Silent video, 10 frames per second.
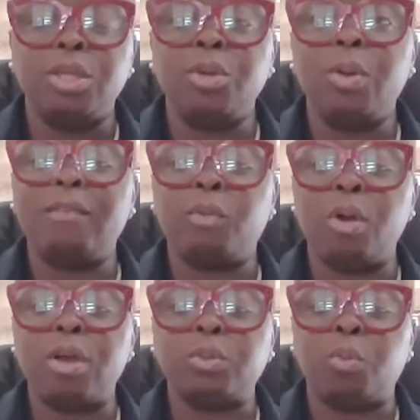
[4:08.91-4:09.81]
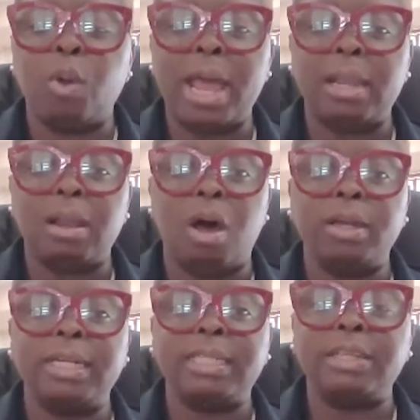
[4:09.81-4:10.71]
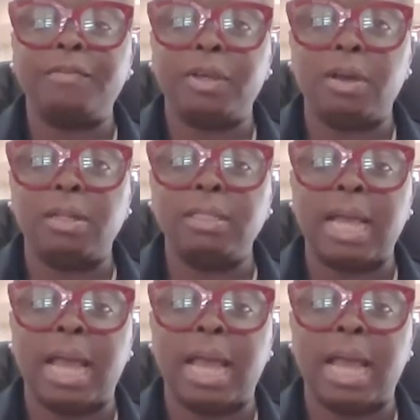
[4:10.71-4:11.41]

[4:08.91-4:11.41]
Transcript: you have worked well under difficult